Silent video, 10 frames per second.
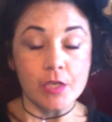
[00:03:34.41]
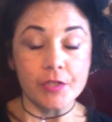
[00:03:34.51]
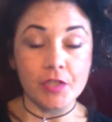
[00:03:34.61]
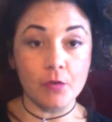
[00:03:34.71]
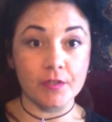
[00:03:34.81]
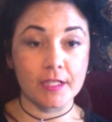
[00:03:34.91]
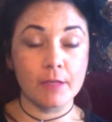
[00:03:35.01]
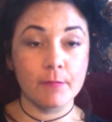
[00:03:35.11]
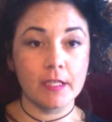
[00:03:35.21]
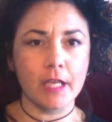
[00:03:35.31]
So it's going
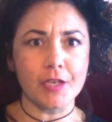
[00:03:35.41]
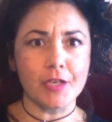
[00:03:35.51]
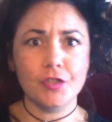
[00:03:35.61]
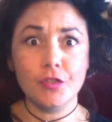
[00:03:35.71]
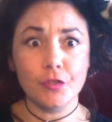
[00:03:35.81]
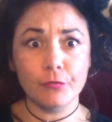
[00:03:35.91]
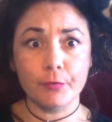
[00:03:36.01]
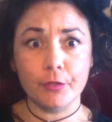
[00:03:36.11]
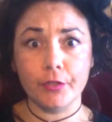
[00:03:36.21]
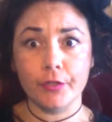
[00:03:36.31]
to be like
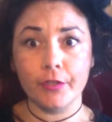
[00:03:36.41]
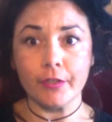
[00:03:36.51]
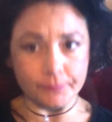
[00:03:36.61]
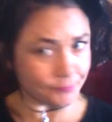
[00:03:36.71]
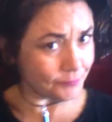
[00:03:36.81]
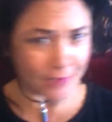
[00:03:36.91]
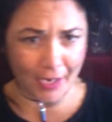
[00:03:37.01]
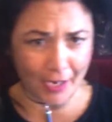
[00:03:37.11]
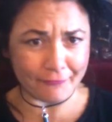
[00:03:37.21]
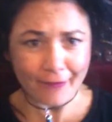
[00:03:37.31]
super
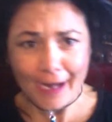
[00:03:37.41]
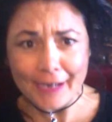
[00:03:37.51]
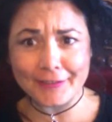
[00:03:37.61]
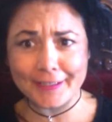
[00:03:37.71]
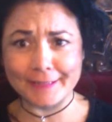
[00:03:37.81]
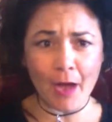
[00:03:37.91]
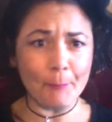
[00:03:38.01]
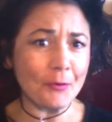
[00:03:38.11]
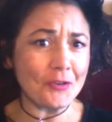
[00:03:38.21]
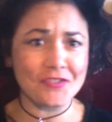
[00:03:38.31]
like fiery
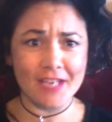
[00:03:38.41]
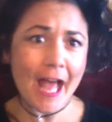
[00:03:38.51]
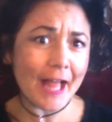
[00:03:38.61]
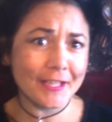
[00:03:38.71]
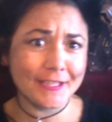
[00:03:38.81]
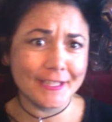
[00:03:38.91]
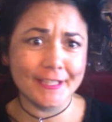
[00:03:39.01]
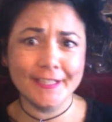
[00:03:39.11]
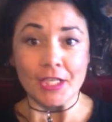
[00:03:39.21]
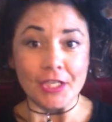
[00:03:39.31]

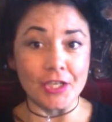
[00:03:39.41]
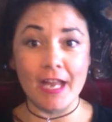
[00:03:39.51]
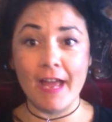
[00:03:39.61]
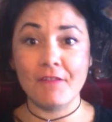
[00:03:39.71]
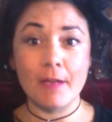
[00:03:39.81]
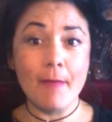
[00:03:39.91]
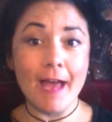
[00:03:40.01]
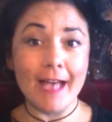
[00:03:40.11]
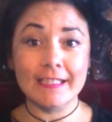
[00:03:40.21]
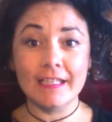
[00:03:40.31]
personality. You're going to have the
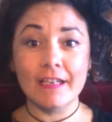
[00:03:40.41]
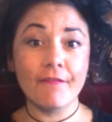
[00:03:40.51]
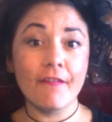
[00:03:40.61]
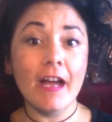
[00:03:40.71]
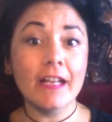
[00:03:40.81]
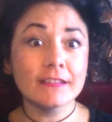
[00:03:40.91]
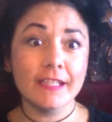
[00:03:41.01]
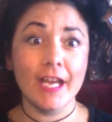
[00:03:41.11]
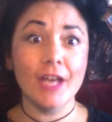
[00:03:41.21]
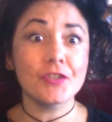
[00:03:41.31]
capacity to
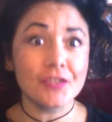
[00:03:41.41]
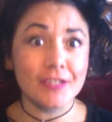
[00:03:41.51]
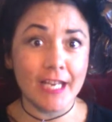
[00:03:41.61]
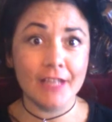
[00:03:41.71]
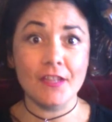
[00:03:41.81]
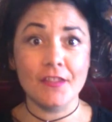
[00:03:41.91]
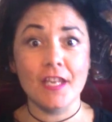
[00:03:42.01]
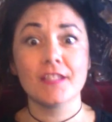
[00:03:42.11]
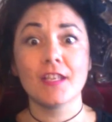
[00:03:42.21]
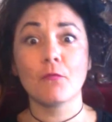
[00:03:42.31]
finally understand the
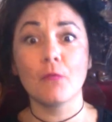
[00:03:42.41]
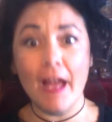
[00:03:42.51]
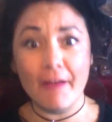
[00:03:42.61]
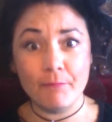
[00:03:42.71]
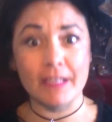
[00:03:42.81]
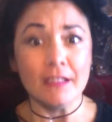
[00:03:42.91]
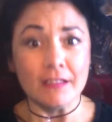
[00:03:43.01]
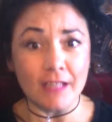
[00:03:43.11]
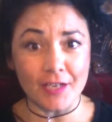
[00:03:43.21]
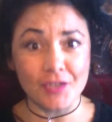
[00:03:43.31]
things that have been
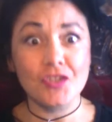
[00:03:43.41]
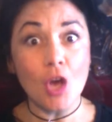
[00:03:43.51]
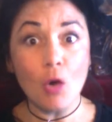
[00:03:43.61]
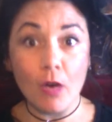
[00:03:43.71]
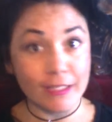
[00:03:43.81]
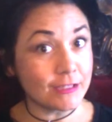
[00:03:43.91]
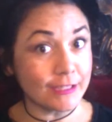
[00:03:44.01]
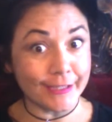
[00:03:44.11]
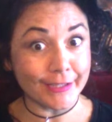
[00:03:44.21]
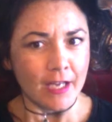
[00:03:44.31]
like so
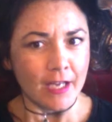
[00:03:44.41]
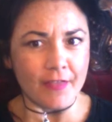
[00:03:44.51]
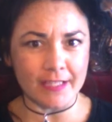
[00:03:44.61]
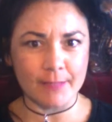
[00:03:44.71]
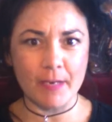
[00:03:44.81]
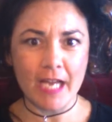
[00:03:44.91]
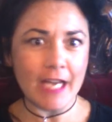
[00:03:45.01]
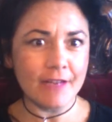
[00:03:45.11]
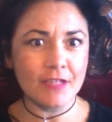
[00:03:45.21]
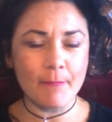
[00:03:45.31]
unclear. That's been
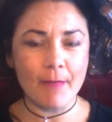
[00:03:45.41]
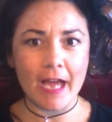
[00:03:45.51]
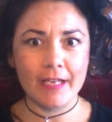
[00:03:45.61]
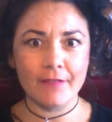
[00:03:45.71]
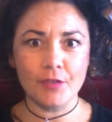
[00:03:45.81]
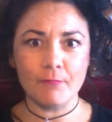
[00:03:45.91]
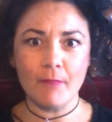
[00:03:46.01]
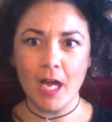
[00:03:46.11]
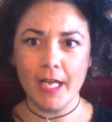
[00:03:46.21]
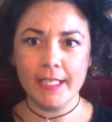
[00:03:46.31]
kind of in the back of your
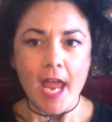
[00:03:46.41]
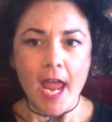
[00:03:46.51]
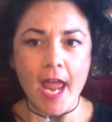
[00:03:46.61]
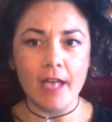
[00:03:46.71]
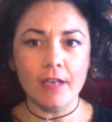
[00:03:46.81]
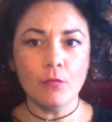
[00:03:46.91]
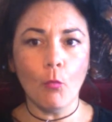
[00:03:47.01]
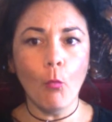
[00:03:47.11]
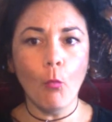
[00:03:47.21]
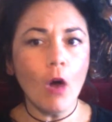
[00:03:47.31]
mind. And
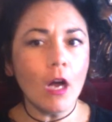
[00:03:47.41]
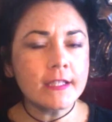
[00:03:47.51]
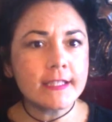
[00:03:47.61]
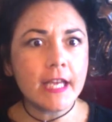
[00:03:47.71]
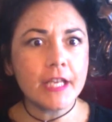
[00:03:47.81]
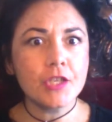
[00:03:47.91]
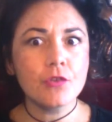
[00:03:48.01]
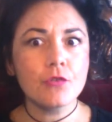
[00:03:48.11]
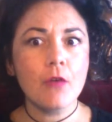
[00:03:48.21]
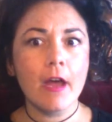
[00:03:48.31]
once that
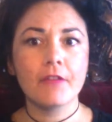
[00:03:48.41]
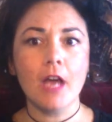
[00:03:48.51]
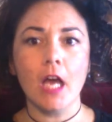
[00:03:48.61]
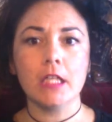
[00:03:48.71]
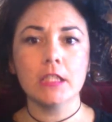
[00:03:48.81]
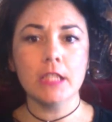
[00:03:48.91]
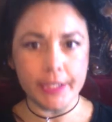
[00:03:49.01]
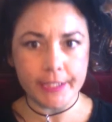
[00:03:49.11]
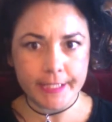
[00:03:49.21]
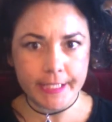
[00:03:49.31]
you have got
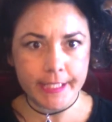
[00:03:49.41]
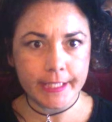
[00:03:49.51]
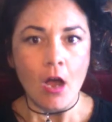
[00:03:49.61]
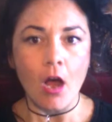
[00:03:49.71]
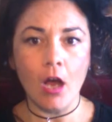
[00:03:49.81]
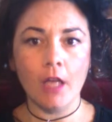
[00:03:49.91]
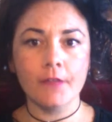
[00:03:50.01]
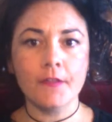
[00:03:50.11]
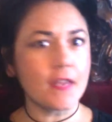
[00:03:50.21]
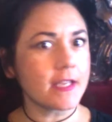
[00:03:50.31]
clarity on
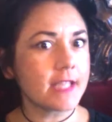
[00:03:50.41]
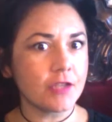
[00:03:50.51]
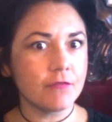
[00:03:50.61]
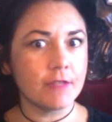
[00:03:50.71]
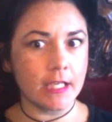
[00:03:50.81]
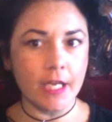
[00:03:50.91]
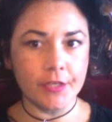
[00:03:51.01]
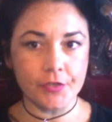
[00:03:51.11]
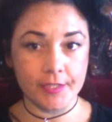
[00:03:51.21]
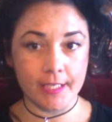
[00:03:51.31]
the things that you didn't
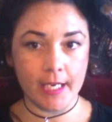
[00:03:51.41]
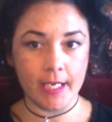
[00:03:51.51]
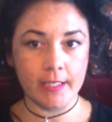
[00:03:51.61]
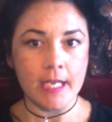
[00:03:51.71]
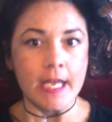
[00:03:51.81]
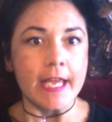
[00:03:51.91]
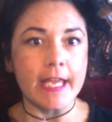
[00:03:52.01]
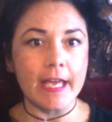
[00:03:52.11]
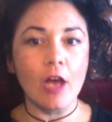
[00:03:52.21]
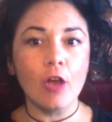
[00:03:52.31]
understand,
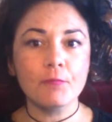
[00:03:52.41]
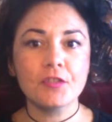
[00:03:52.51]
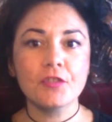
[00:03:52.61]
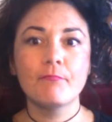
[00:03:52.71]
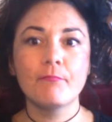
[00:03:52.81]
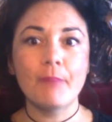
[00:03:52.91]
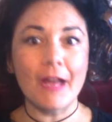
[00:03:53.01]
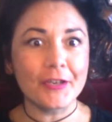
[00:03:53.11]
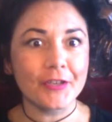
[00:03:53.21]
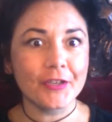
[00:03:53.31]
it helps you
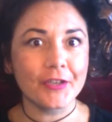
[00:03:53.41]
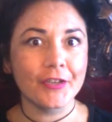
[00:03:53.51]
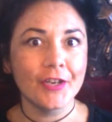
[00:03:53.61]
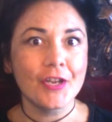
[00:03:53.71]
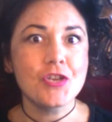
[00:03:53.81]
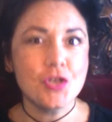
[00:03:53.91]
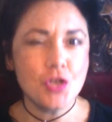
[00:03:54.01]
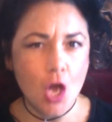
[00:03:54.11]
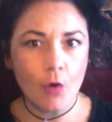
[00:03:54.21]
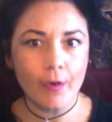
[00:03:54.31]
better
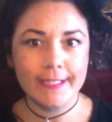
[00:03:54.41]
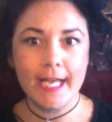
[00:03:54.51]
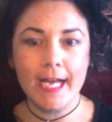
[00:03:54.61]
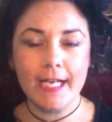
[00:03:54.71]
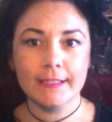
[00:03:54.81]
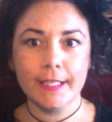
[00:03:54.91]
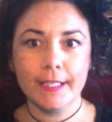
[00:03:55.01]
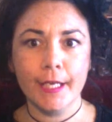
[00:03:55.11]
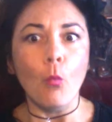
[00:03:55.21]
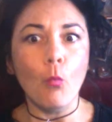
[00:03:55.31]
know
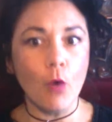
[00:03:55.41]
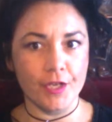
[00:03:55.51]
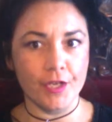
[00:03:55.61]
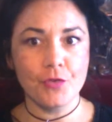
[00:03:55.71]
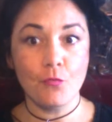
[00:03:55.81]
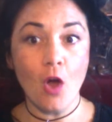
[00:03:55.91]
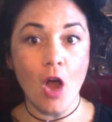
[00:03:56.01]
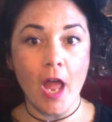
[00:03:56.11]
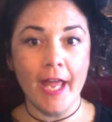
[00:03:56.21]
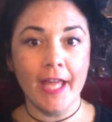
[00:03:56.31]
exactly what you
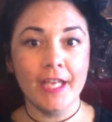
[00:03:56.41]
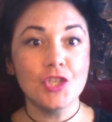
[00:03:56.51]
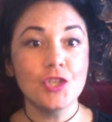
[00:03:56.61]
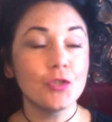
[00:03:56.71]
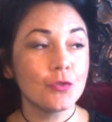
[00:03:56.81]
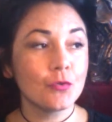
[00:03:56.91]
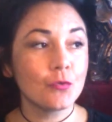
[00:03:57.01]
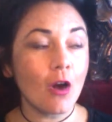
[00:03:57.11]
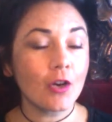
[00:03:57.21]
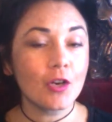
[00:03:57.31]
want and
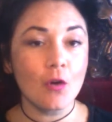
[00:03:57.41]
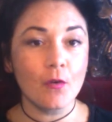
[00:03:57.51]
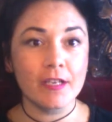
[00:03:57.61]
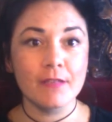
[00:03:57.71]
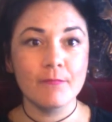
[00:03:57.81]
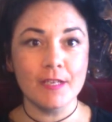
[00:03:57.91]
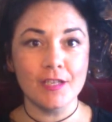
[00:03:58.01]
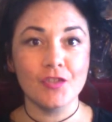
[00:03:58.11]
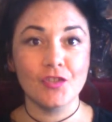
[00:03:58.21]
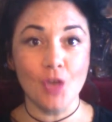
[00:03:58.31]
you are going to
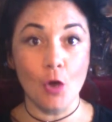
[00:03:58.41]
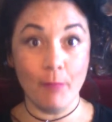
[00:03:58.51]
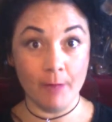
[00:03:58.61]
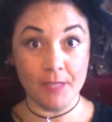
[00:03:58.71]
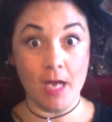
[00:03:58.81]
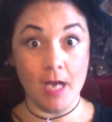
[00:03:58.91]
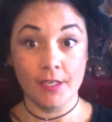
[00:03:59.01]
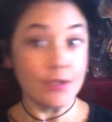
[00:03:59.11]
be so pumped up.